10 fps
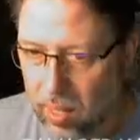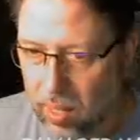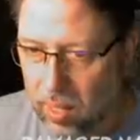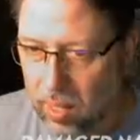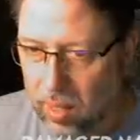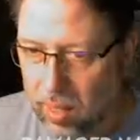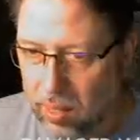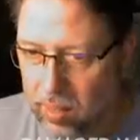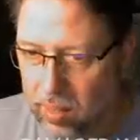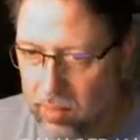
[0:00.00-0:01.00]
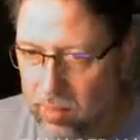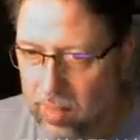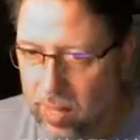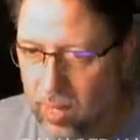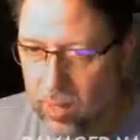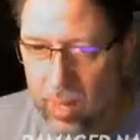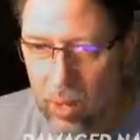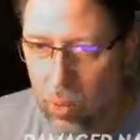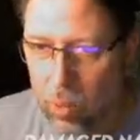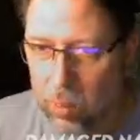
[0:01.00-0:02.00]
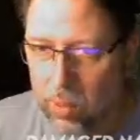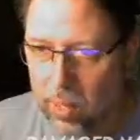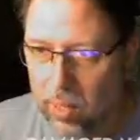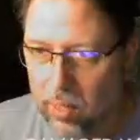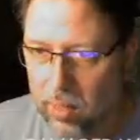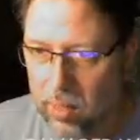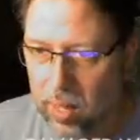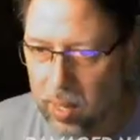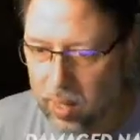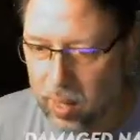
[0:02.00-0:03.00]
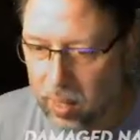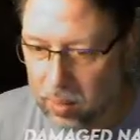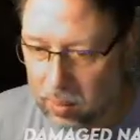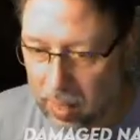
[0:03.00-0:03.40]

like I said, not a horrible thing, and it gives